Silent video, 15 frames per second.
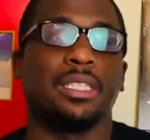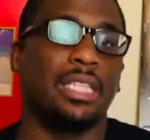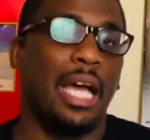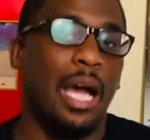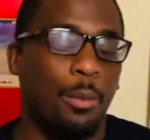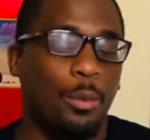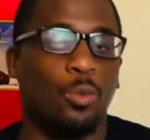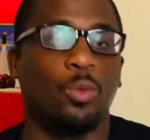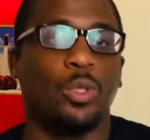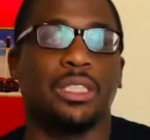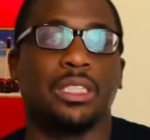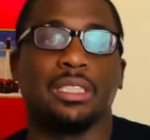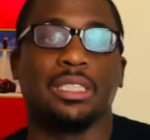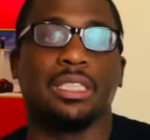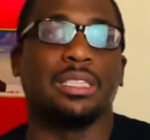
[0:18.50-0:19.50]
album, which
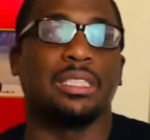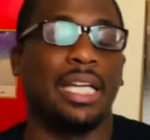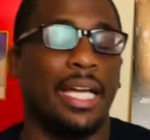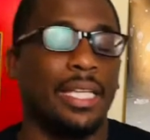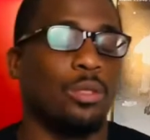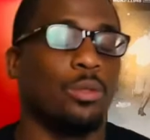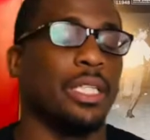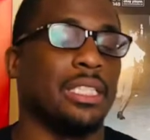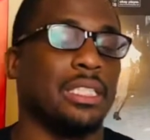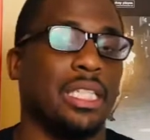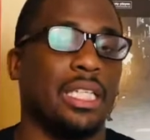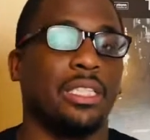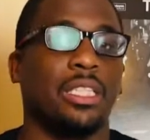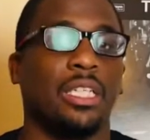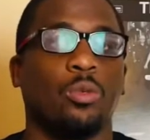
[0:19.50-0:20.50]
is entitled And
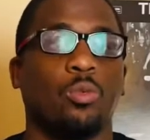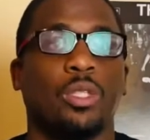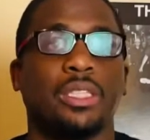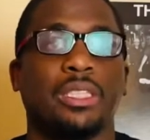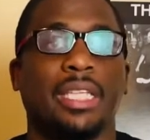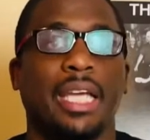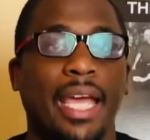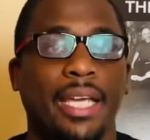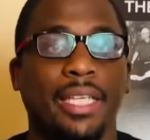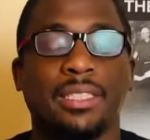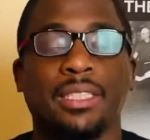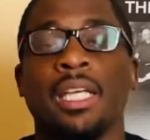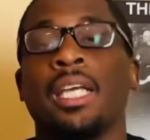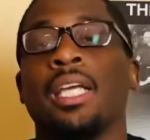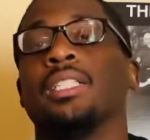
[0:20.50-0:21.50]
Then There Was X.